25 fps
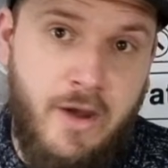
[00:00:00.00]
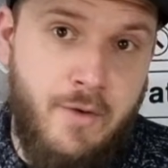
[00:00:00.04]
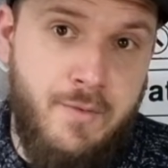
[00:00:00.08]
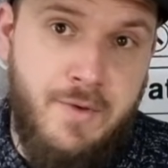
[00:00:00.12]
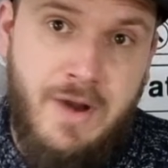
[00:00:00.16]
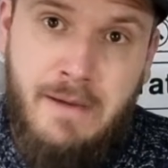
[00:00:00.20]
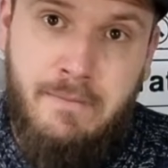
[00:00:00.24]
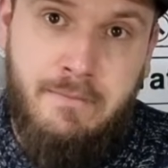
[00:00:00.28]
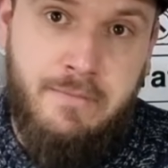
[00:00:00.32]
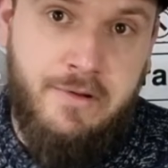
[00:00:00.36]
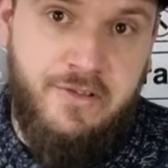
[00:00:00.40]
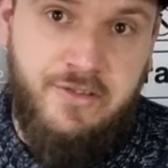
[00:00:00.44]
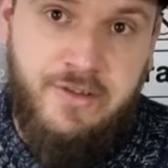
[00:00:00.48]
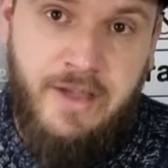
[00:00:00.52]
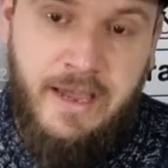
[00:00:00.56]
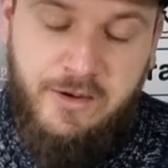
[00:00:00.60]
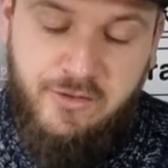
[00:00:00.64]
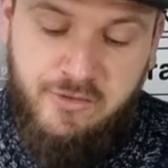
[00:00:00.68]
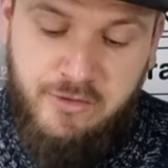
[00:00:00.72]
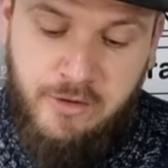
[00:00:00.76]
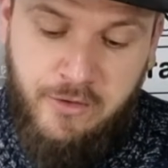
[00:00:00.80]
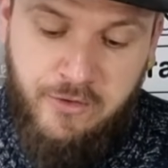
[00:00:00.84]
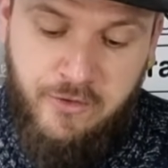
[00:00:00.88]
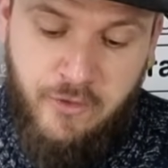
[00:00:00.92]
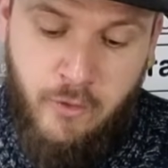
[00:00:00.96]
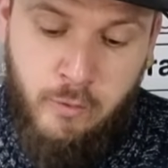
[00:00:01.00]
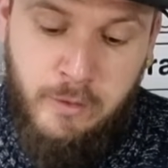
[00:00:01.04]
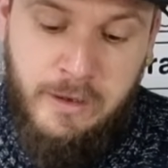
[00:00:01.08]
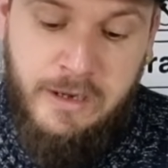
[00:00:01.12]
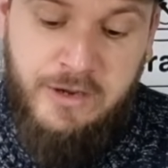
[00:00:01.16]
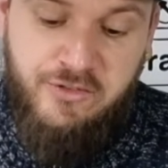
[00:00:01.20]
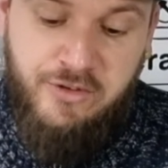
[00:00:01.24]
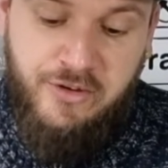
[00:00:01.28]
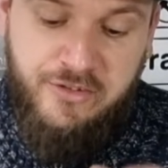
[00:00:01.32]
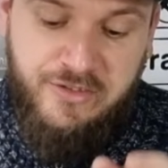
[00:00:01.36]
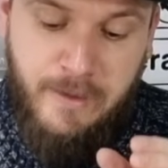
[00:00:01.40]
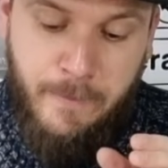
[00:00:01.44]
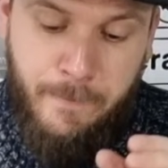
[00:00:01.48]
numbered section at all. It's
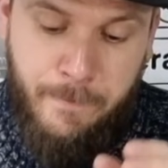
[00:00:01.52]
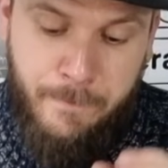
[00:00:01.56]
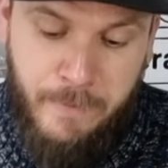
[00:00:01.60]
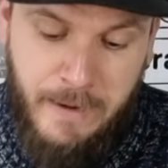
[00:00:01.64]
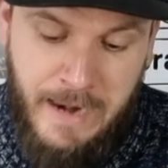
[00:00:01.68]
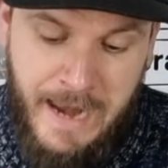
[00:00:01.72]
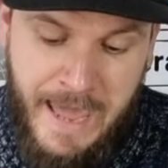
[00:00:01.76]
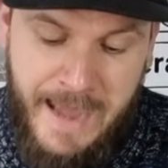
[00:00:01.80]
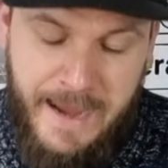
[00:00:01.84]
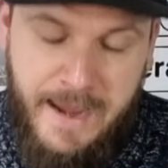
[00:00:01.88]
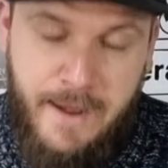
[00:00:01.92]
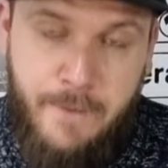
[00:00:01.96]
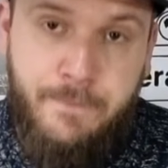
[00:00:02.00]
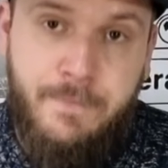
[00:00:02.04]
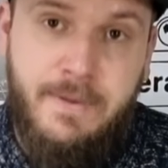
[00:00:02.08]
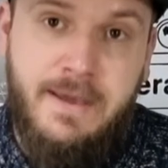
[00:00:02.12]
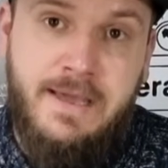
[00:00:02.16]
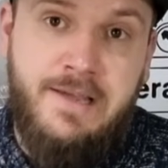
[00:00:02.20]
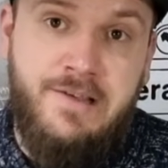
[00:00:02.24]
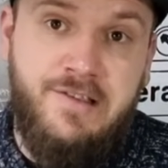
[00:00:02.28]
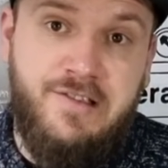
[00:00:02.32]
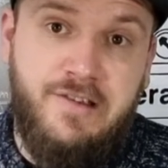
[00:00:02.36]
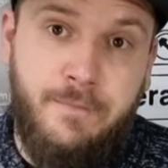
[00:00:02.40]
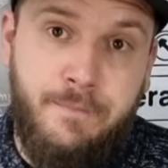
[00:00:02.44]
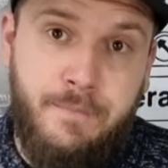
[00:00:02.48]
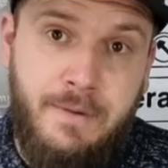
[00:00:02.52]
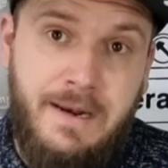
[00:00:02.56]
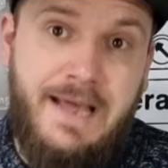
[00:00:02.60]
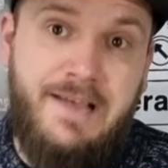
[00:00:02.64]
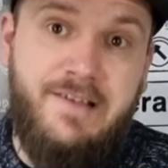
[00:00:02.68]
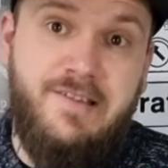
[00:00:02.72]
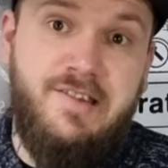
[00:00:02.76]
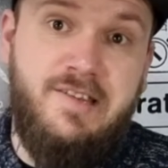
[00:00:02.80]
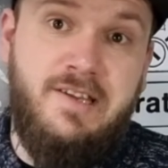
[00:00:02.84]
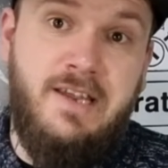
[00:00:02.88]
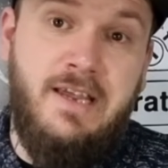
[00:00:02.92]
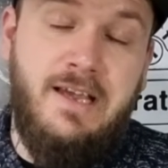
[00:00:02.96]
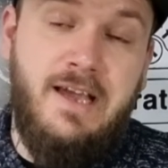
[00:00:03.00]
just a black piece of
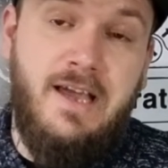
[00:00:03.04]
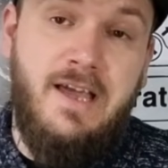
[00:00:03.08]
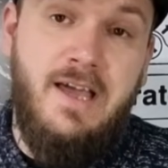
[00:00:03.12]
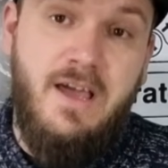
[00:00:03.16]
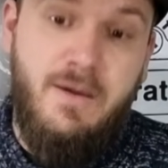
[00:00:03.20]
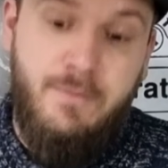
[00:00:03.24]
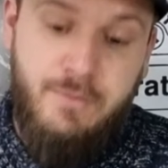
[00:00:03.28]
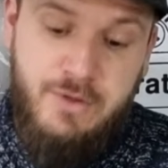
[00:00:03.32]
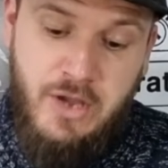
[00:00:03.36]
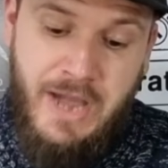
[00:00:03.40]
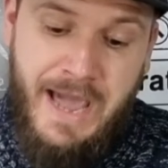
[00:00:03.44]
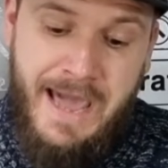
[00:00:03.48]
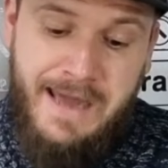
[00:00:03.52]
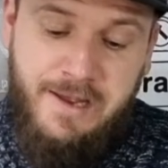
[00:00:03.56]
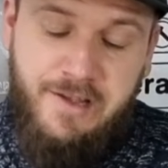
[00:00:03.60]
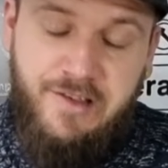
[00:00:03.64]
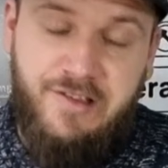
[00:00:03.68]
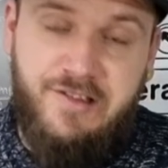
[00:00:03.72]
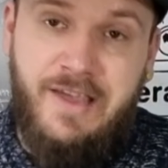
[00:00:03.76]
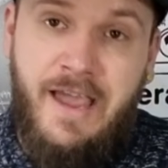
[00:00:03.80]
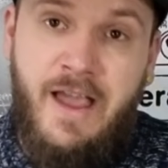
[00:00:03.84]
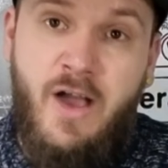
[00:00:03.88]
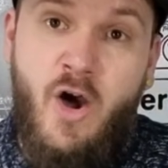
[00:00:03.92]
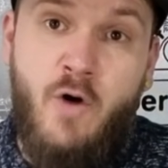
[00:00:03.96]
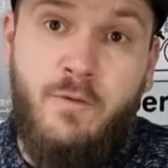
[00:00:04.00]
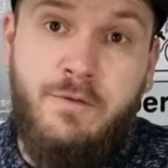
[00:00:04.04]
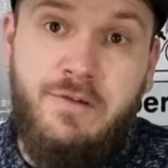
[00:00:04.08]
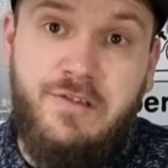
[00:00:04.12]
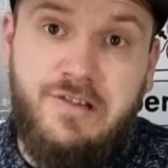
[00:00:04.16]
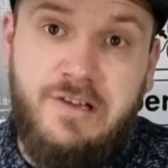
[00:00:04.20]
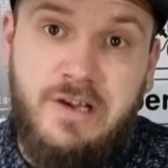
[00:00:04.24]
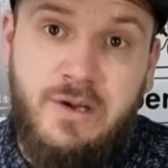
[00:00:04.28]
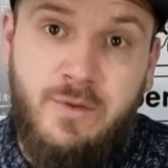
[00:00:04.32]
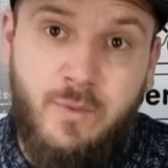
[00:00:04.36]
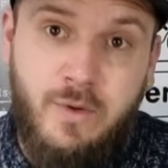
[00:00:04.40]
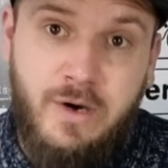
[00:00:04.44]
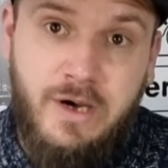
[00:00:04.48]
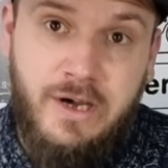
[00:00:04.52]
plastic. The anti-skate
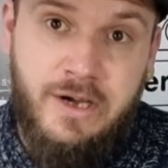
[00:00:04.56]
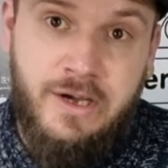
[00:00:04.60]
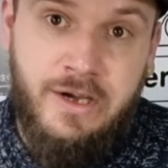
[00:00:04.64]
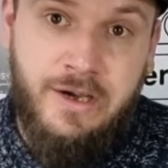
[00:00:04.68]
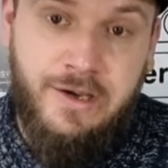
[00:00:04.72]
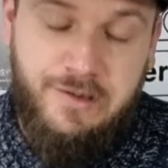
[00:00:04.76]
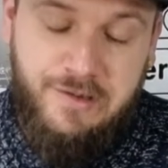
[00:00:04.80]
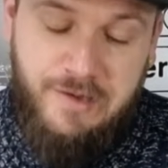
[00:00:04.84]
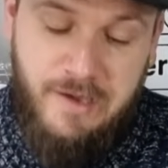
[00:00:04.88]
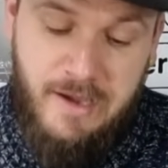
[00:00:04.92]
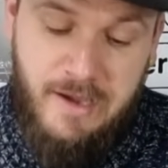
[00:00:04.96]
obviously works,